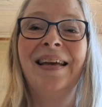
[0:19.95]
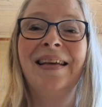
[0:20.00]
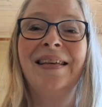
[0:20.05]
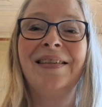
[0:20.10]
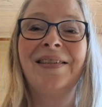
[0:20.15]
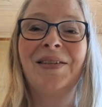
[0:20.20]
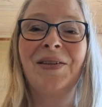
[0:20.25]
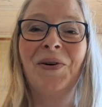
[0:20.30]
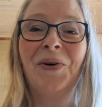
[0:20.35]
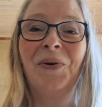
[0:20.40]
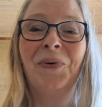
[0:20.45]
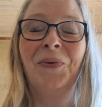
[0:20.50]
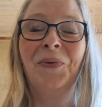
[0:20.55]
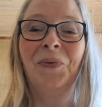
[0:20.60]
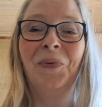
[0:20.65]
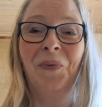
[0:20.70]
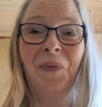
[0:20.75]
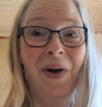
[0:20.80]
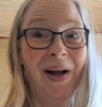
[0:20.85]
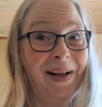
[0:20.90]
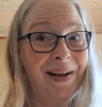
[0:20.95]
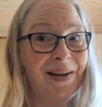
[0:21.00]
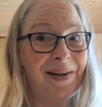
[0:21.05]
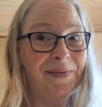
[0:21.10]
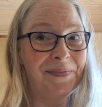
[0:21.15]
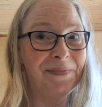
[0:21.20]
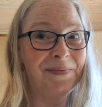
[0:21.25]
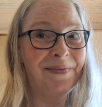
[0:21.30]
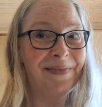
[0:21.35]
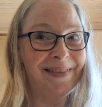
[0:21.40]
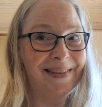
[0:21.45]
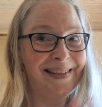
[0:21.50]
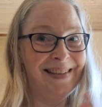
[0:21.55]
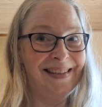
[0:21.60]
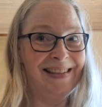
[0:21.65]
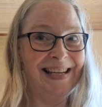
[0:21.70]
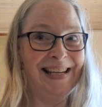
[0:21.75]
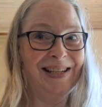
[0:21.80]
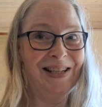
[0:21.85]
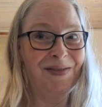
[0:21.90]
So, welcome to
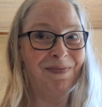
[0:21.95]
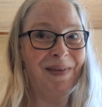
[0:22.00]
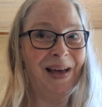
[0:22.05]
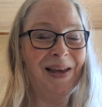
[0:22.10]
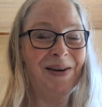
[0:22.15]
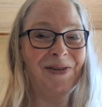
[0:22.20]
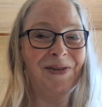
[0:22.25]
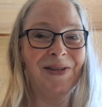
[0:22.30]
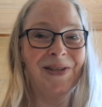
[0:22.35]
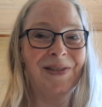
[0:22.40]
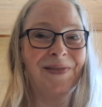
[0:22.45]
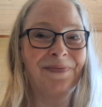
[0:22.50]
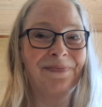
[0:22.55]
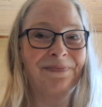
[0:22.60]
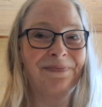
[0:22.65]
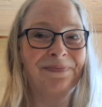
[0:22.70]
Danish Matters.